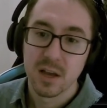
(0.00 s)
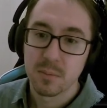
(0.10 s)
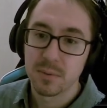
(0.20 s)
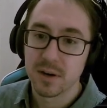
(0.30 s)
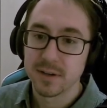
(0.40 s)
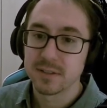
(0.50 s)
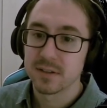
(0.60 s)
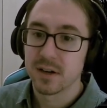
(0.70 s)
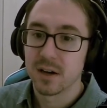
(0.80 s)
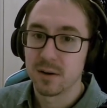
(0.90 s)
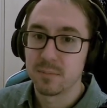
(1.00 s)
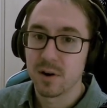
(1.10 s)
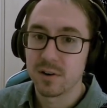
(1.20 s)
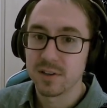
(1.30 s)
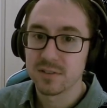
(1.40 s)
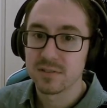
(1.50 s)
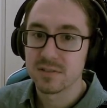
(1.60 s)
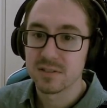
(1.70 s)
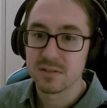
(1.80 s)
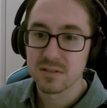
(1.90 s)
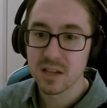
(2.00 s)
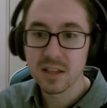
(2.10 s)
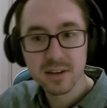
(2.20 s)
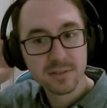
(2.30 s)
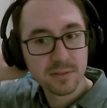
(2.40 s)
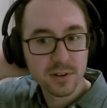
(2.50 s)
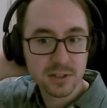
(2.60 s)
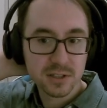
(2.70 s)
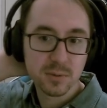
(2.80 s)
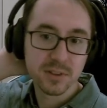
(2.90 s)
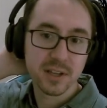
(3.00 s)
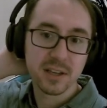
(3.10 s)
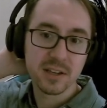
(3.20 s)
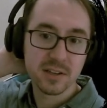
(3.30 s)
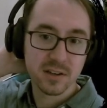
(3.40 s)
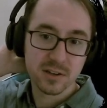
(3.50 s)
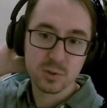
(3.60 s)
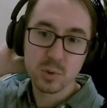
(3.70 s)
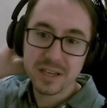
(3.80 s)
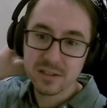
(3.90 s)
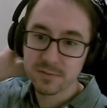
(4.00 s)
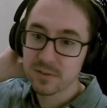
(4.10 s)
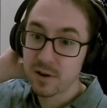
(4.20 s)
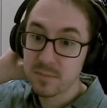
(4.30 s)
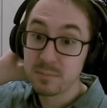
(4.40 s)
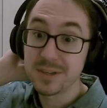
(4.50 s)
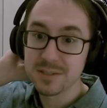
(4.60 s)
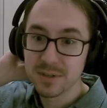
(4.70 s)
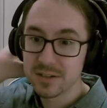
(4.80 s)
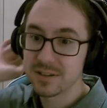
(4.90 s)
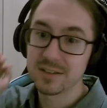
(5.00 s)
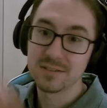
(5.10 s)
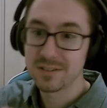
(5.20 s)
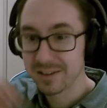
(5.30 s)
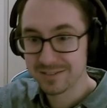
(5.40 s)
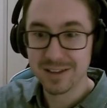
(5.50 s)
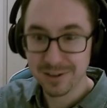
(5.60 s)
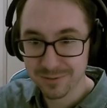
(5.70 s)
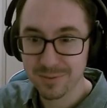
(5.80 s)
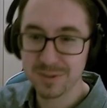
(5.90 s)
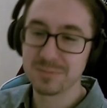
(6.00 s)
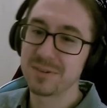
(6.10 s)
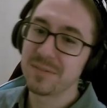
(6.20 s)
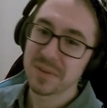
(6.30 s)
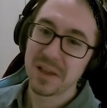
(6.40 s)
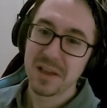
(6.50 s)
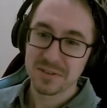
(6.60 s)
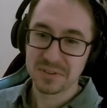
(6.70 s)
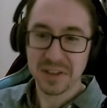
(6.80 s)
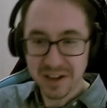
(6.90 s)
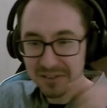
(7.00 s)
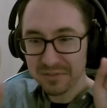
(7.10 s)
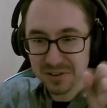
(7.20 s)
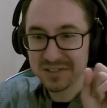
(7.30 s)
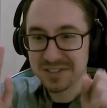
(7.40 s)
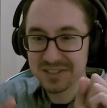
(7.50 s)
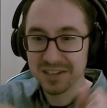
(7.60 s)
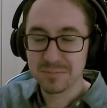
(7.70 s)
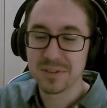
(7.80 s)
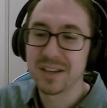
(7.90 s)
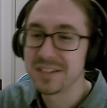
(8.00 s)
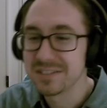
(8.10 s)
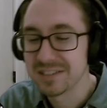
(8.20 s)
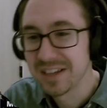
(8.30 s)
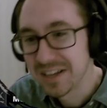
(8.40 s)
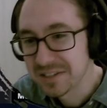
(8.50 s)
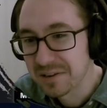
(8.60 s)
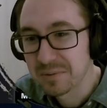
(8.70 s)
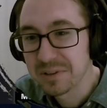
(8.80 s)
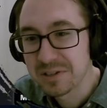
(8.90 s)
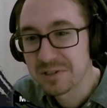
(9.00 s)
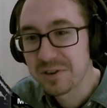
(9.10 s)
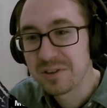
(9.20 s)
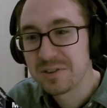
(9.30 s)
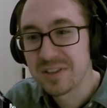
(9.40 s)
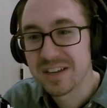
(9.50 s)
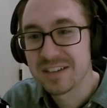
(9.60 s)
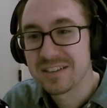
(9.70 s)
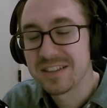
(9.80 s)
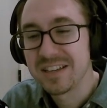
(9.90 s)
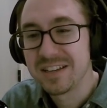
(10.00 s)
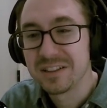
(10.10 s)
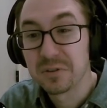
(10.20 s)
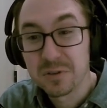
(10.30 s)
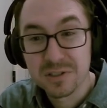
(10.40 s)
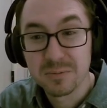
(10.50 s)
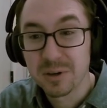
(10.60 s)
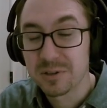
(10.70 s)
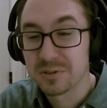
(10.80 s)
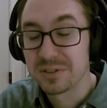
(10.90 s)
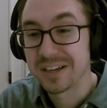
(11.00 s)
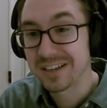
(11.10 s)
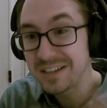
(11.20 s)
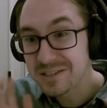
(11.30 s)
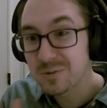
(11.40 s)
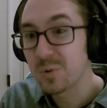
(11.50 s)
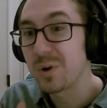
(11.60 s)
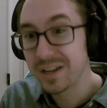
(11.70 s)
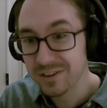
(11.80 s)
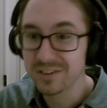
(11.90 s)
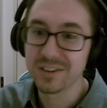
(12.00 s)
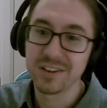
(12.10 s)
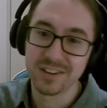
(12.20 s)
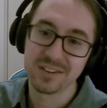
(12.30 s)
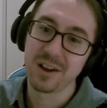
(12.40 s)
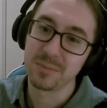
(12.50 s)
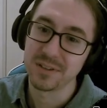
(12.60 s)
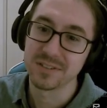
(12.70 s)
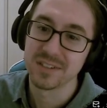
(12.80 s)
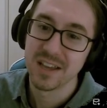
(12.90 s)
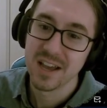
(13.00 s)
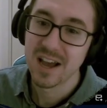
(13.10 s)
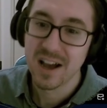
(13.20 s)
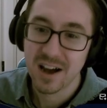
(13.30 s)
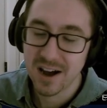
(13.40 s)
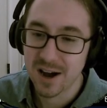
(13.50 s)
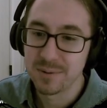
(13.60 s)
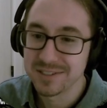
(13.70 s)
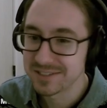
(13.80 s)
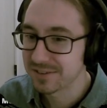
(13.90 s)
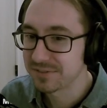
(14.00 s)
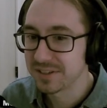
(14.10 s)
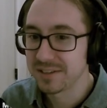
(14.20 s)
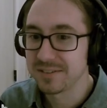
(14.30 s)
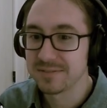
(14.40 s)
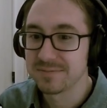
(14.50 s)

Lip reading: but Arnie's is a slightly different version, one that he tweaked from Mistman. His deck is from Mistman. They got first and second place. So really showing you that the Lurrus Demir control deck is quite good in Timeless. It's definitely